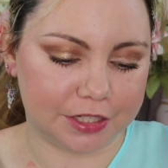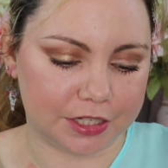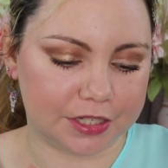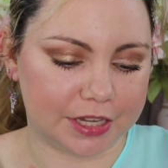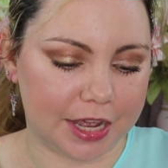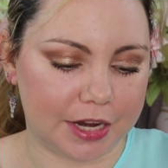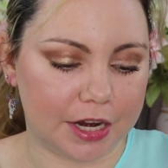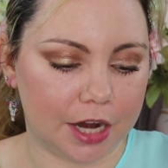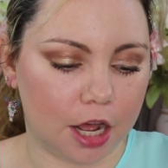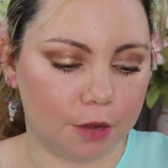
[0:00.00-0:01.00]
the skin
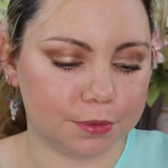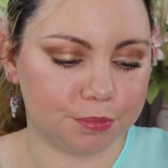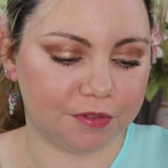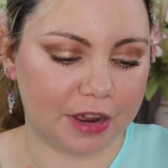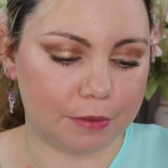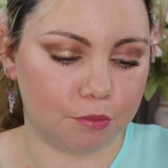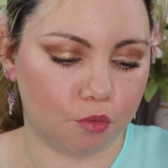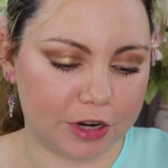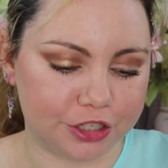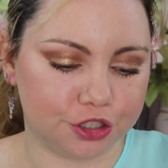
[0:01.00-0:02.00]
and helps prevent
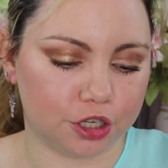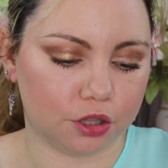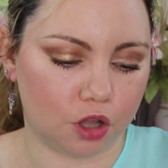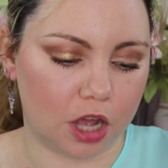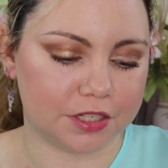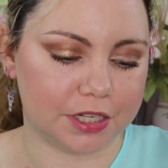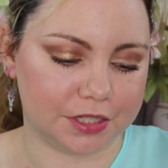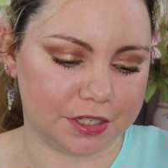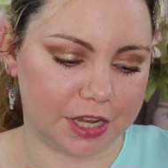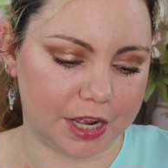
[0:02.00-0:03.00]
moisture loss
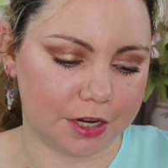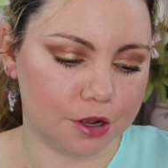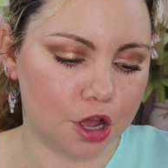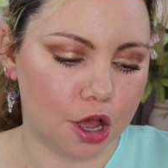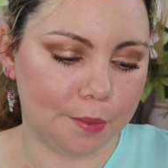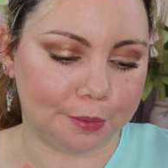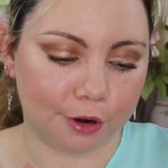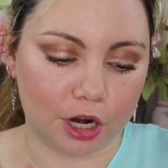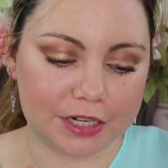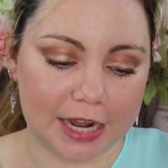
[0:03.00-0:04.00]
in skin.
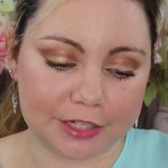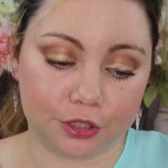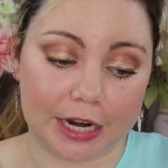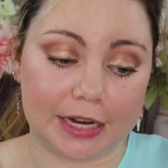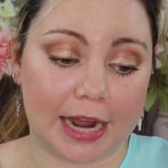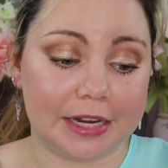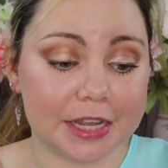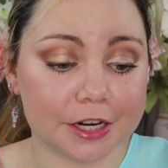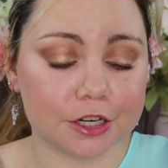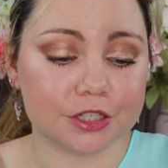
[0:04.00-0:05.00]
Boron nitrate
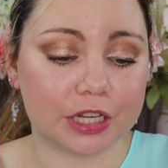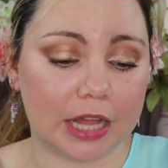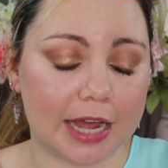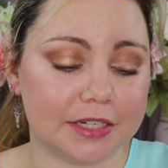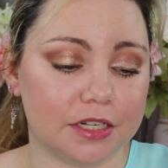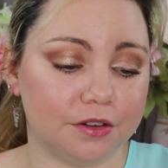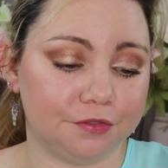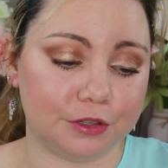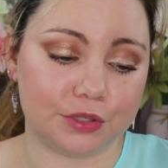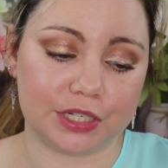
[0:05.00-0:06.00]
adheres, glides, and
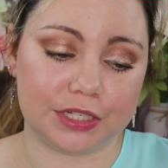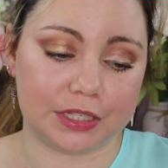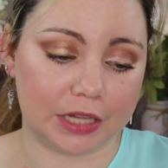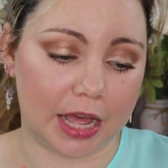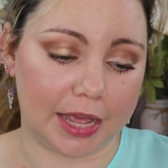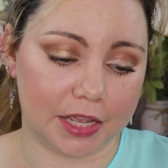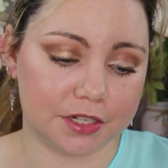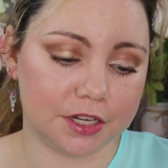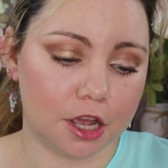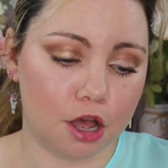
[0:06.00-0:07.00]
diffuses
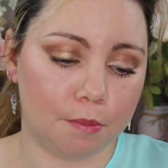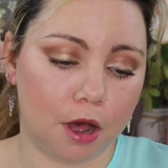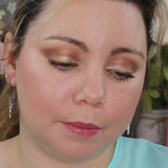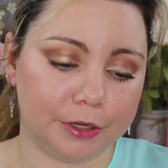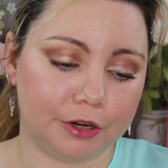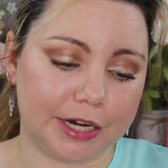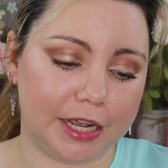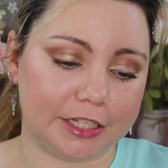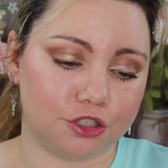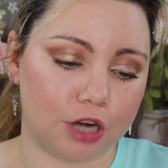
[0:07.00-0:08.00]
light.
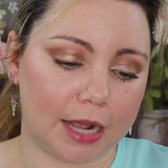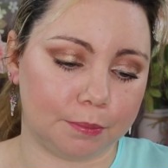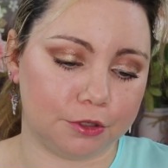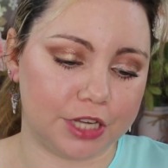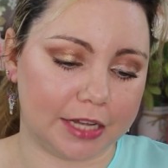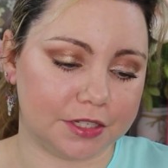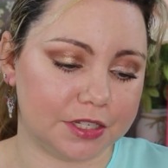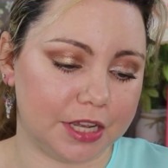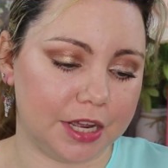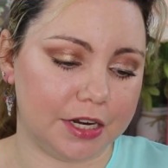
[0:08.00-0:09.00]
Pomegranate extract protects
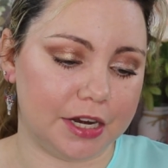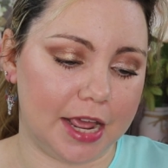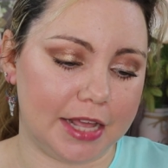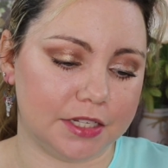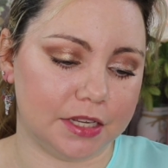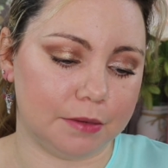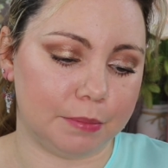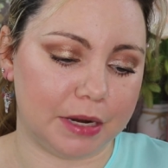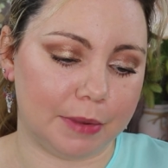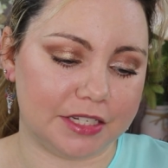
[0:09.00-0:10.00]
skin and aids in
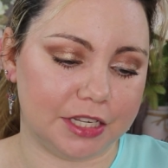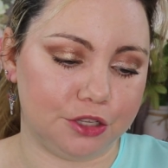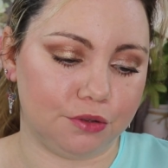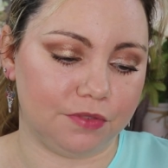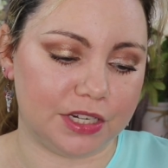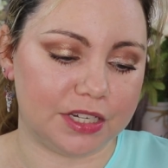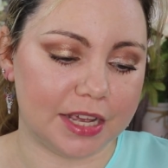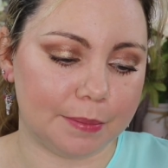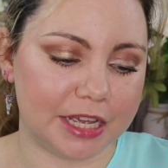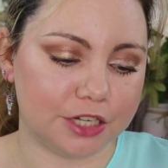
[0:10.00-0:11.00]
minimizing UV
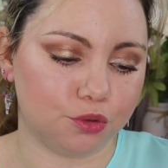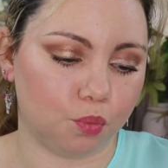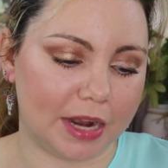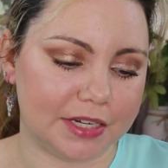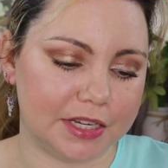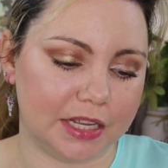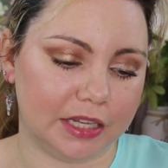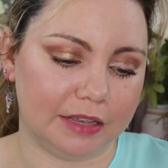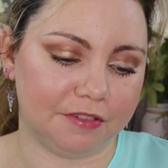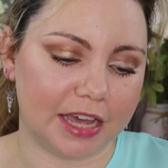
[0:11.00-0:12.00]
damage. White tea
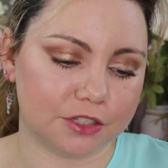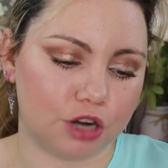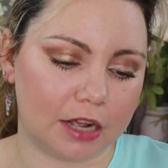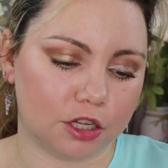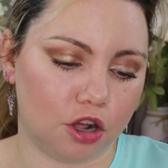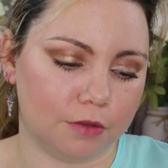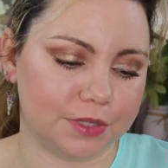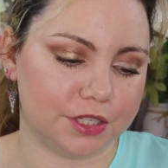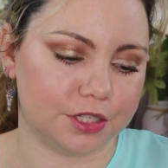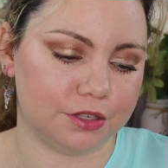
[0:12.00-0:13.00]
leaf extract
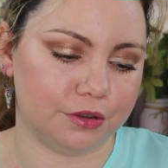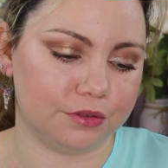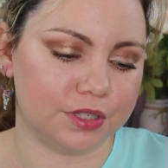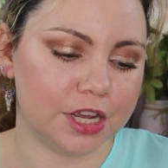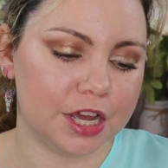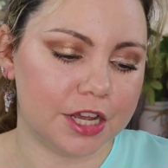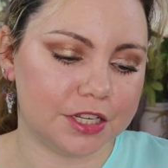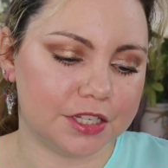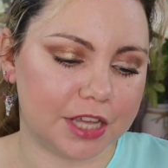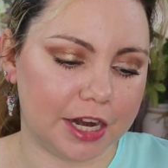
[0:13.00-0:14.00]
calms and soothes
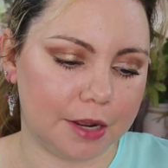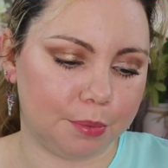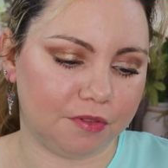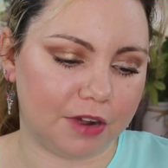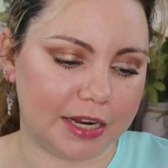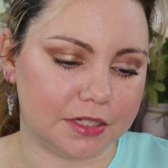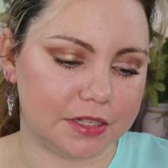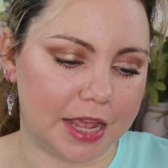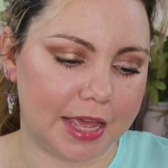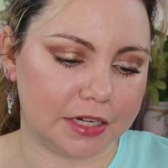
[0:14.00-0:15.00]
skin and
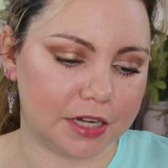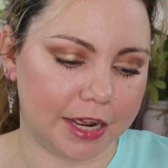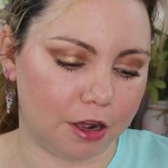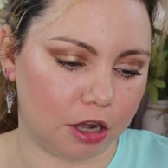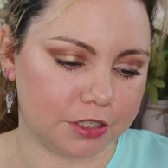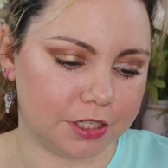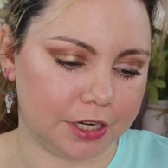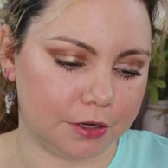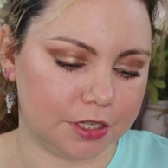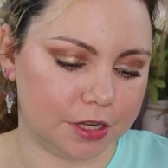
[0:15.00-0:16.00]
provides
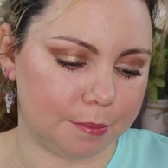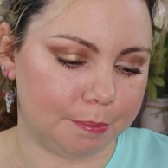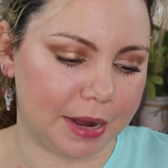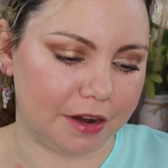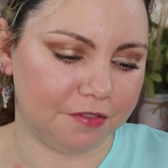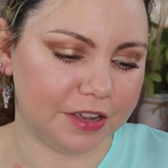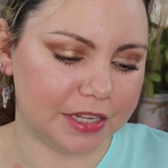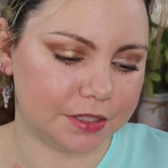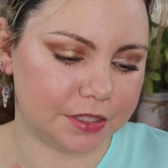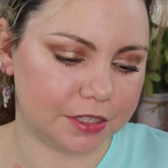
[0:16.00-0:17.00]
antioxidant
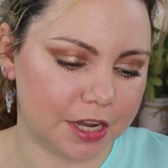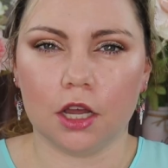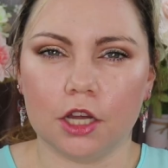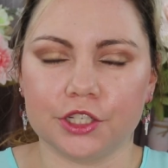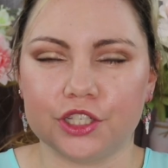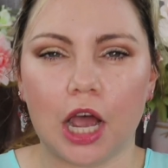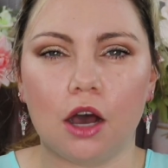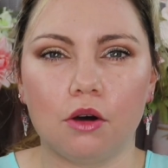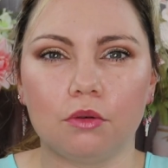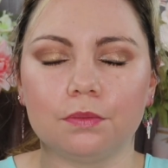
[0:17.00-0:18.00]
benefits.
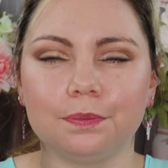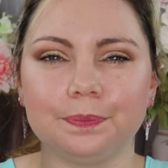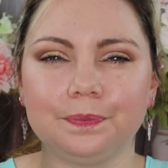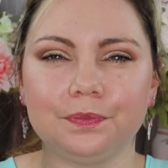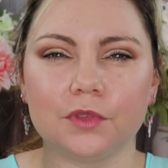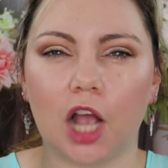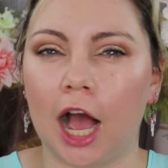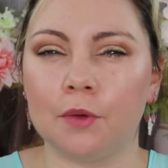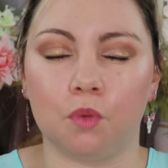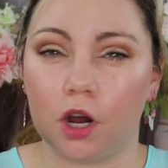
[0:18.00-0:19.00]
So
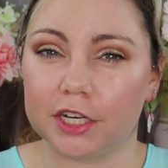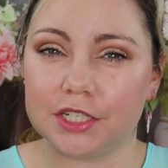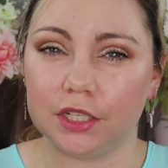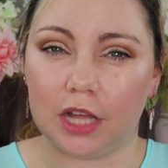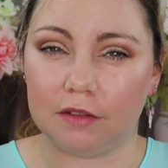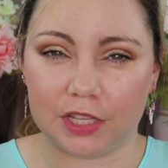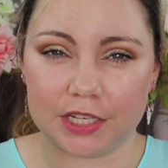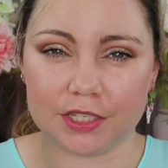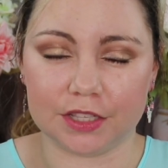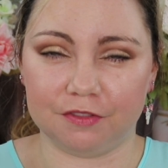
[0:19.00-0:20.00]
I wanted to love
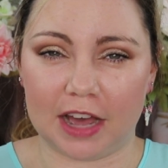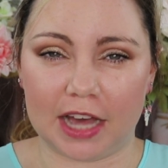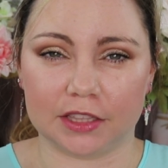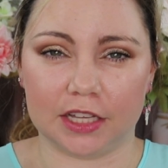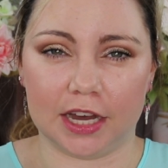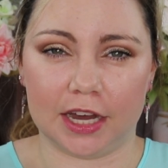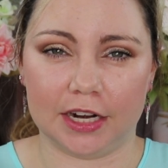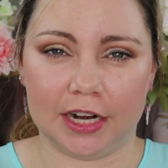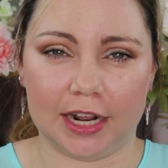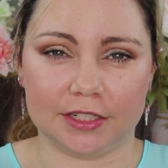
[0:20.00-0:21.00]
this, the fact that
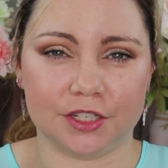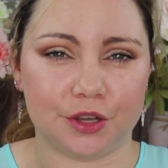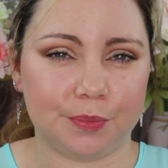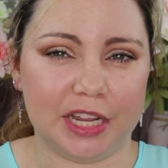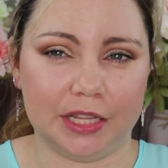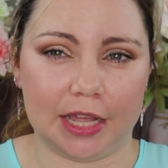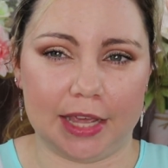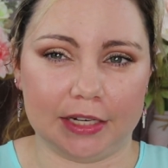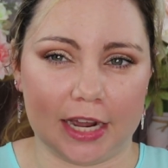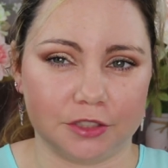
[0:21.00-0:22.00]
it had so many
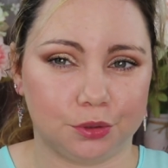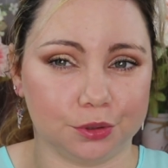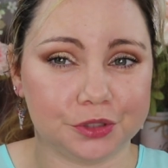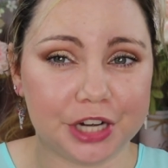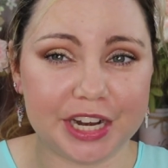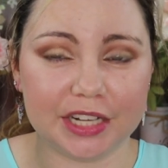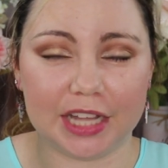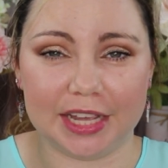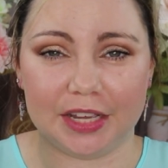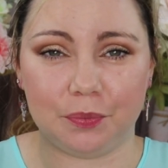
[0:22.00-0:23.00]
like natural ingredients,
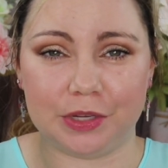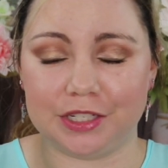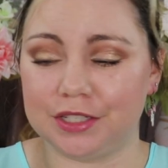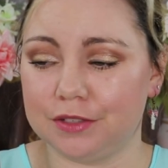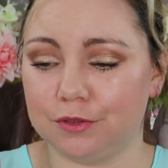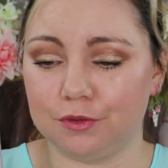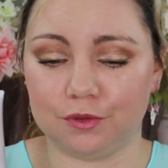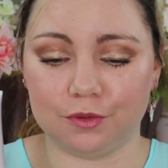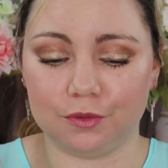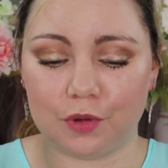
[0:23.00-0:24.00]
like it was
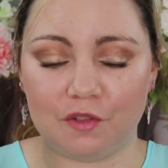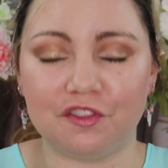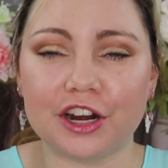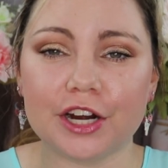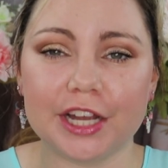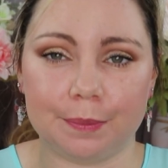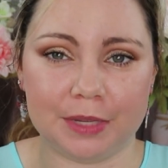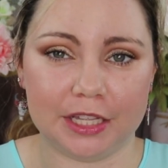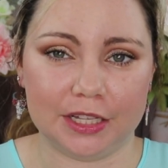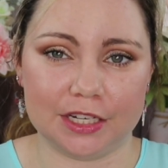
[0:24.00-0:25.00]
very
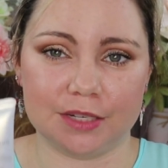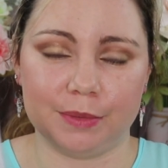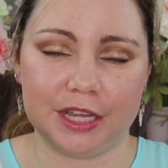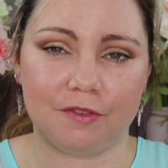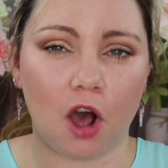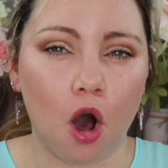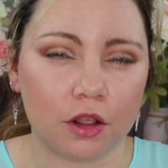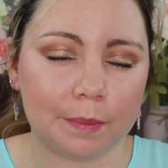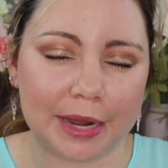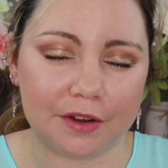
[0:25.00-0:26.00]
appealing to me,
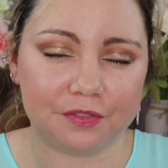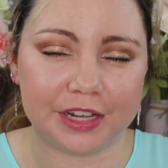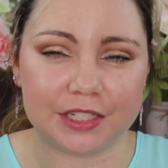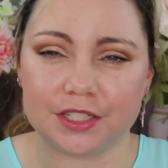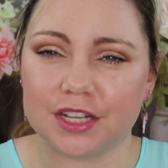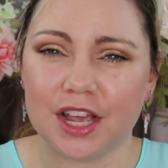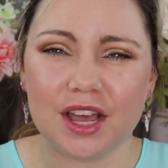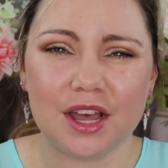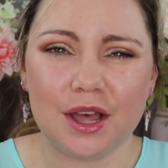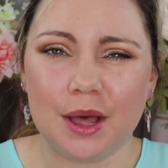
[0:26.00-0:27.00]
all the benefits,
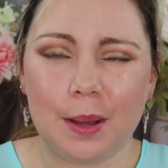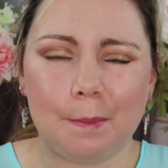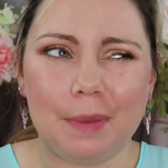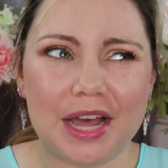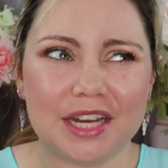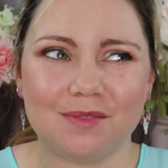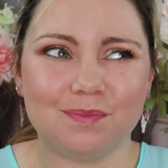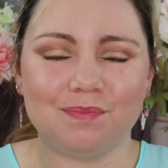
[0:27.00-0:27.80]
but